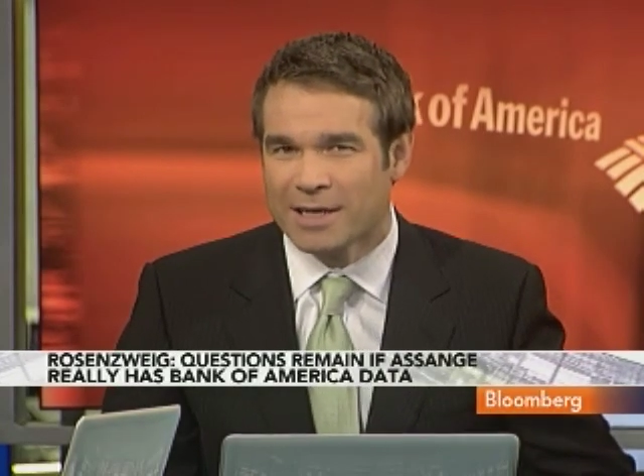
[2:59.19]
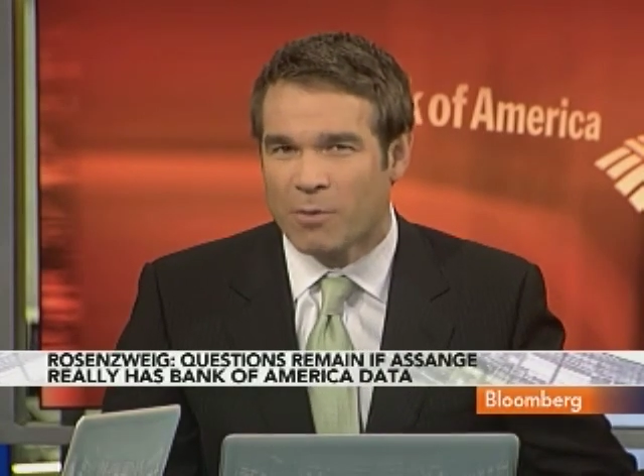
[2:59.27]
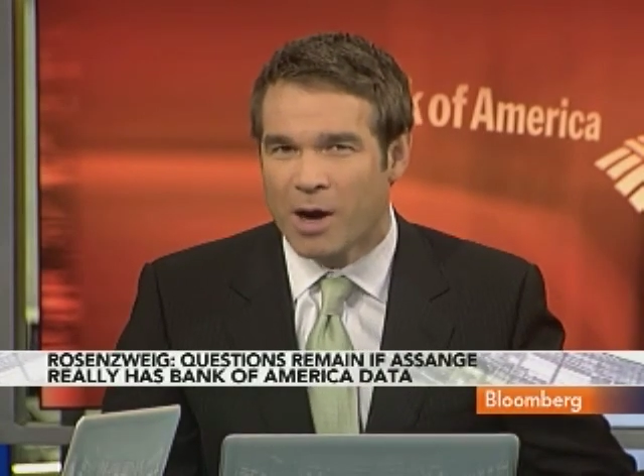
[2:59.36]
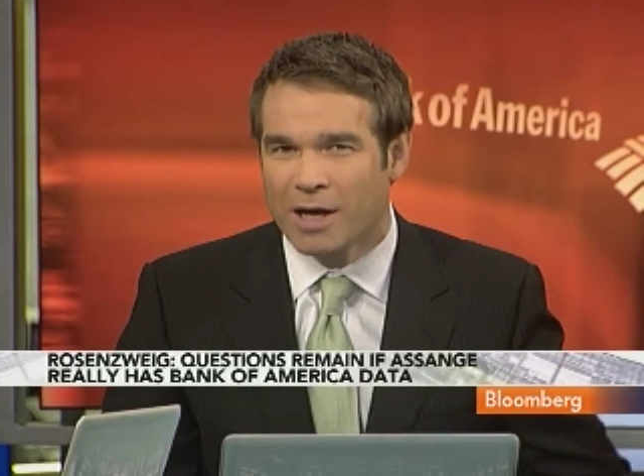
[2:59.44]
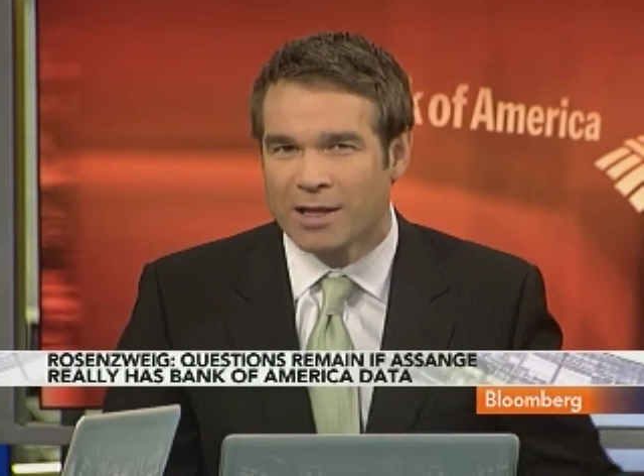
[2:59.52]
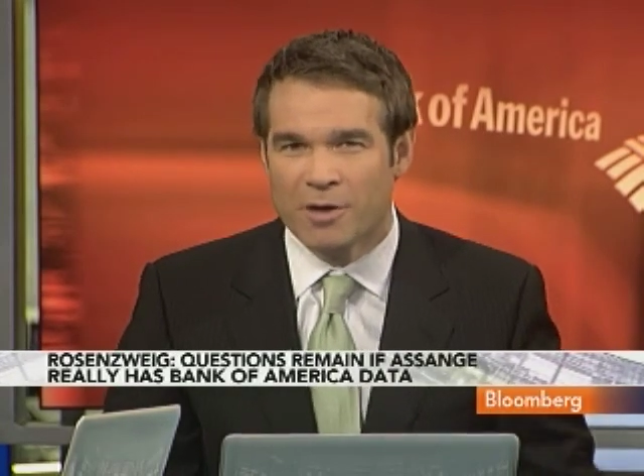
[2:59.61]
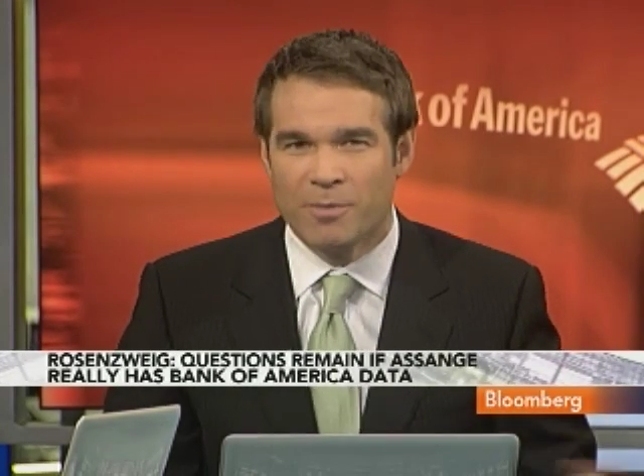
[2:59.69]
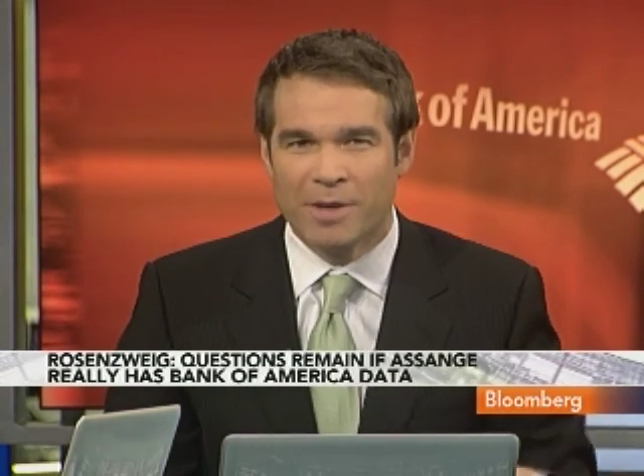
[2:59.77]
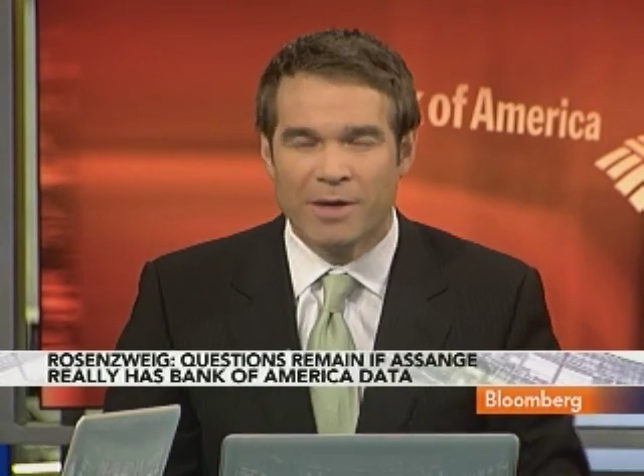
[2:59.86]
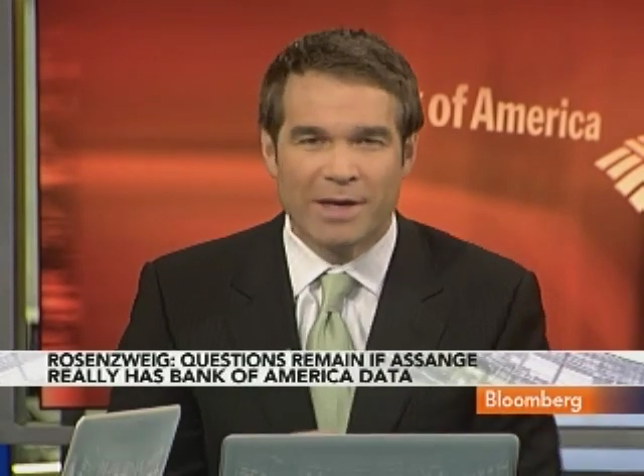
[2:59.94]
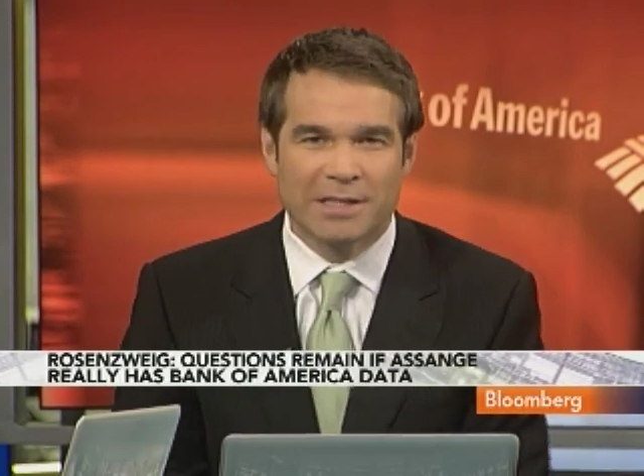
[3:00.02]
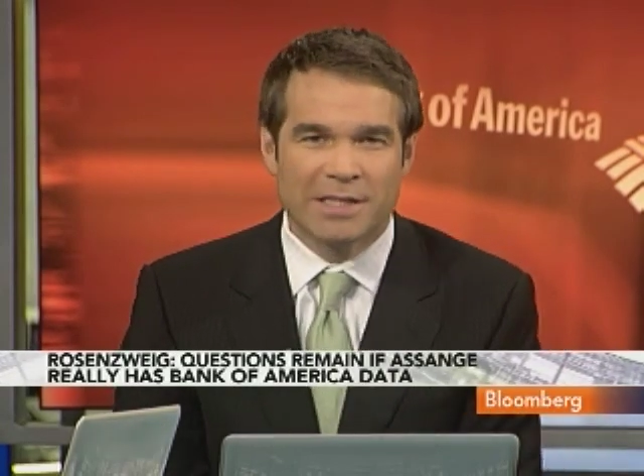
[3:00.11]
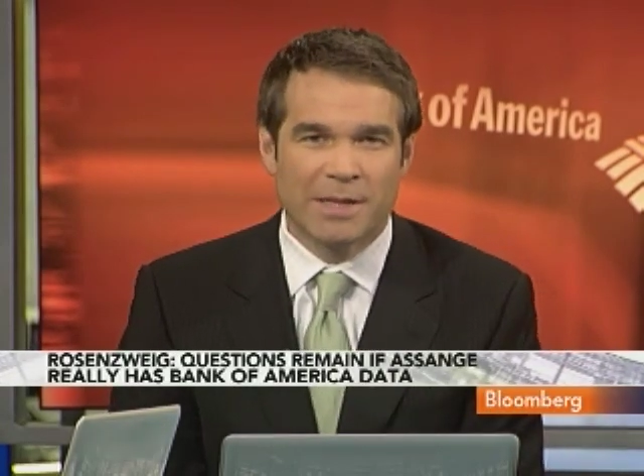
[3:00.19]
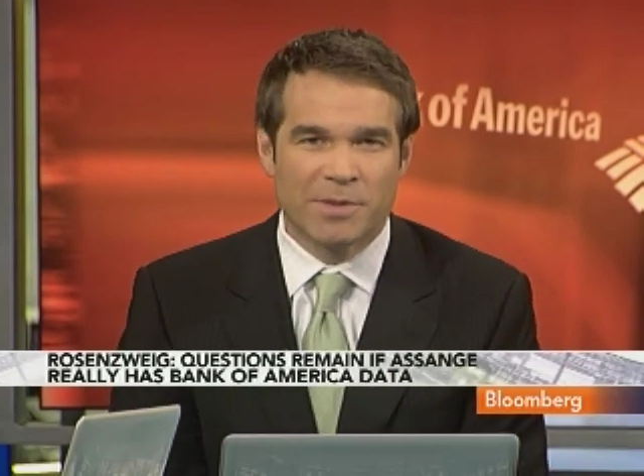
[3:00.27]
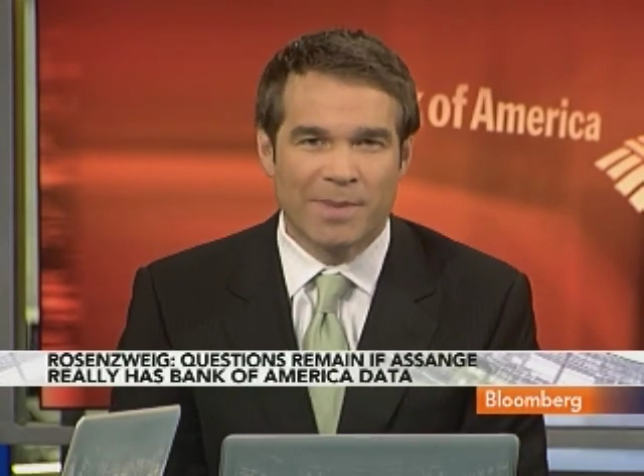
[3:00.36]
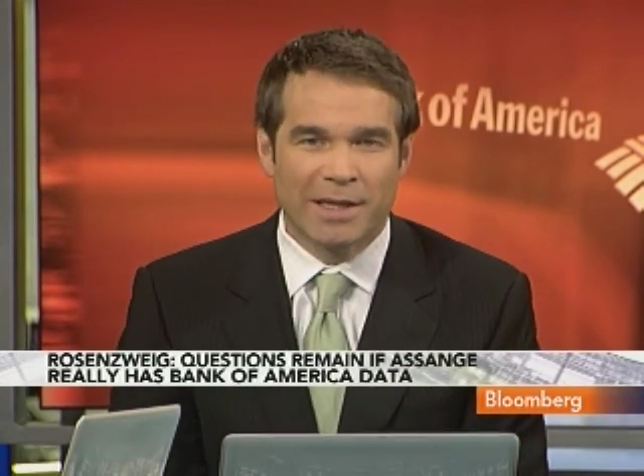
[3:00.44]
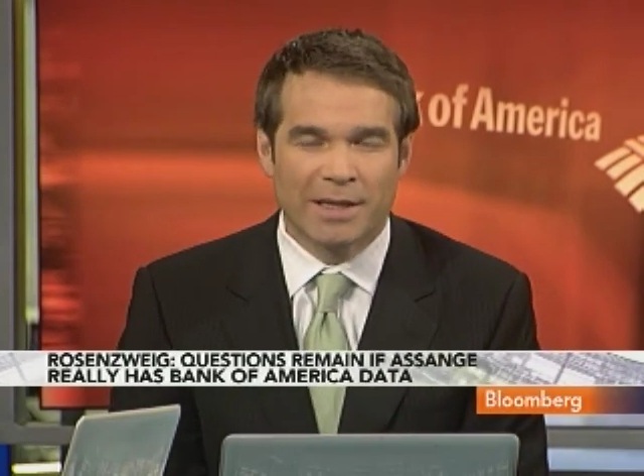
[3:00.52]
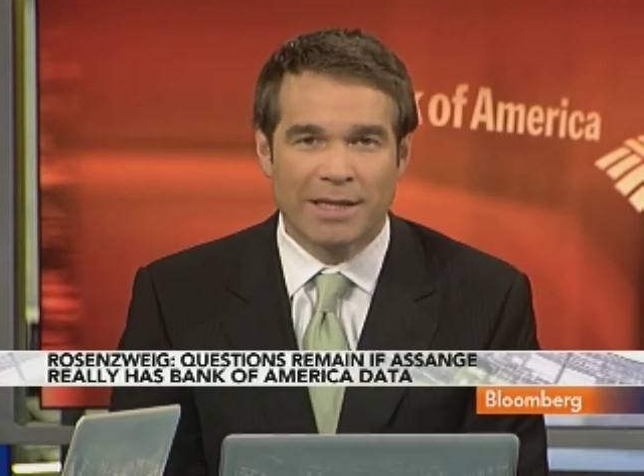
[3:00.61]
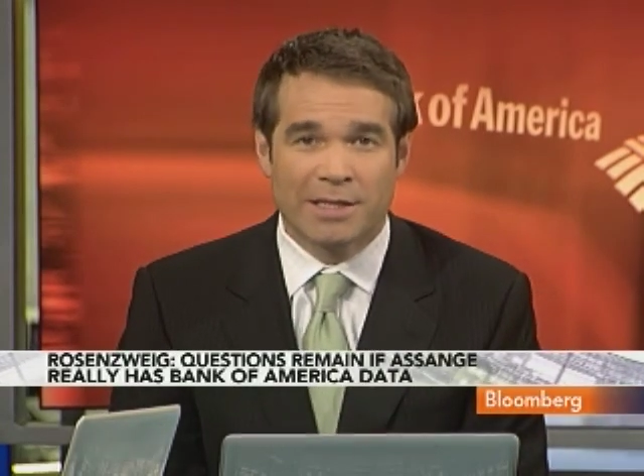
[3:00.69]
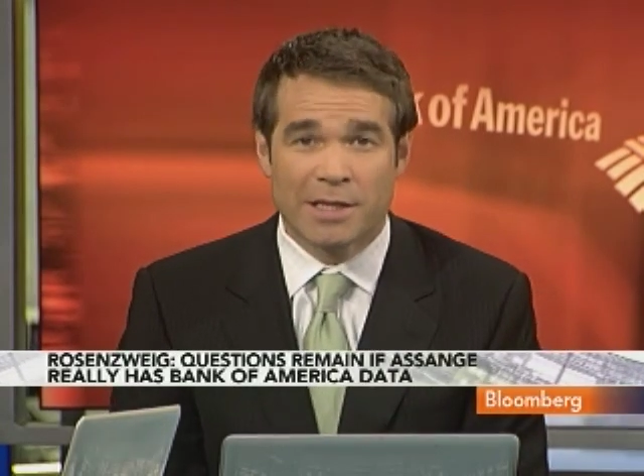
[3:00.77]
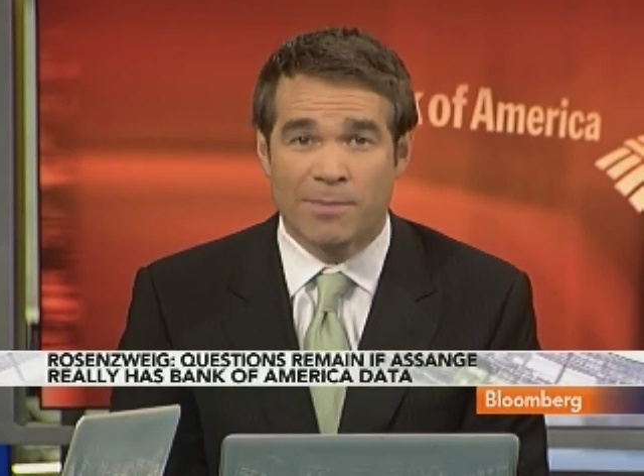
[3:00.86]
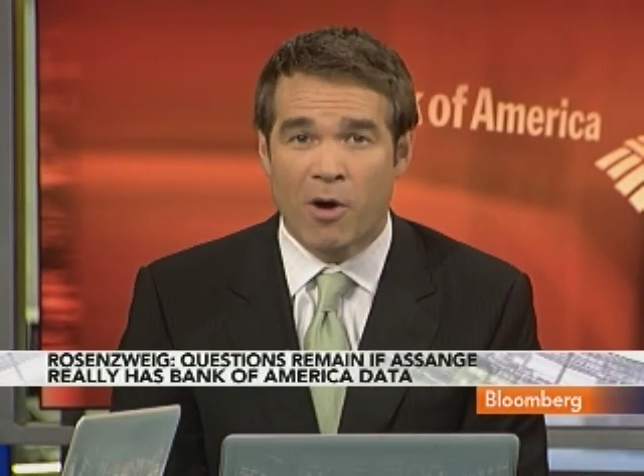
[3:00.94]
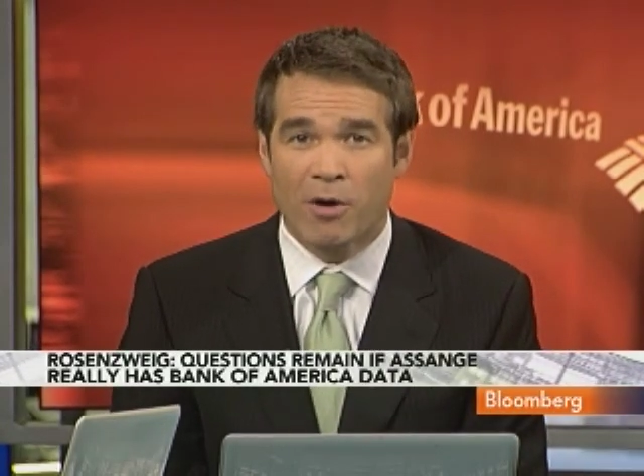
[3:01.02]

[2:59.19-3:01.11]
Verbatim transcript: little while ago. B of A seems a bit late to the